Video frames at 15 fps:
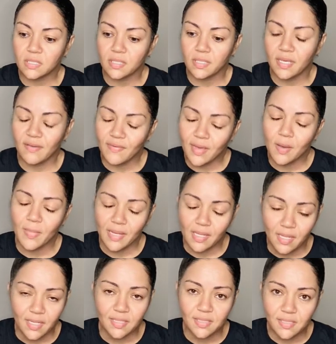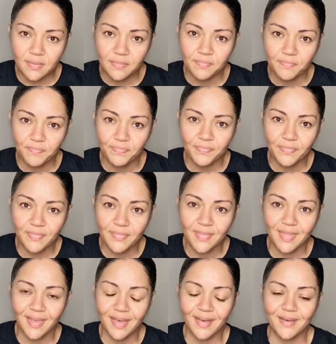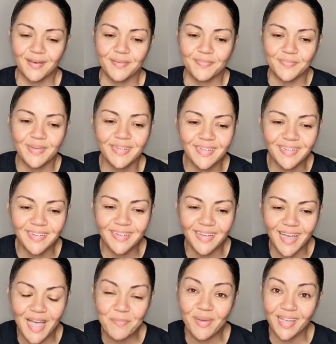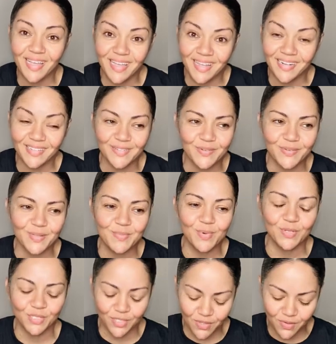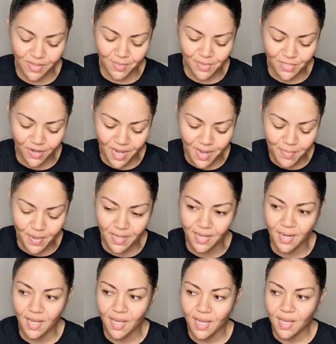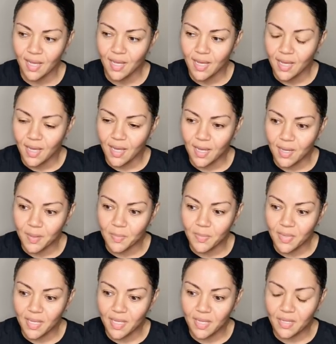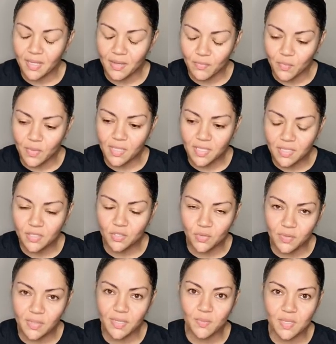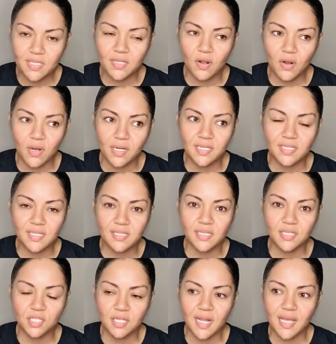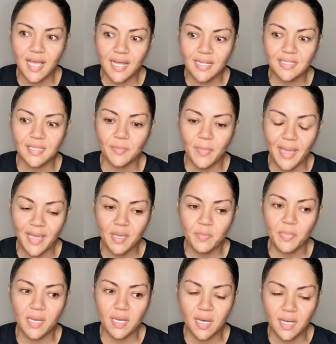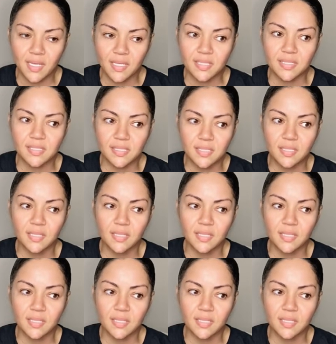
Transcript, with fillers: giving up my clients. Um, I might get a little emotional, I'm sorry, but um, it, it really truly was the hardest decision I had to make because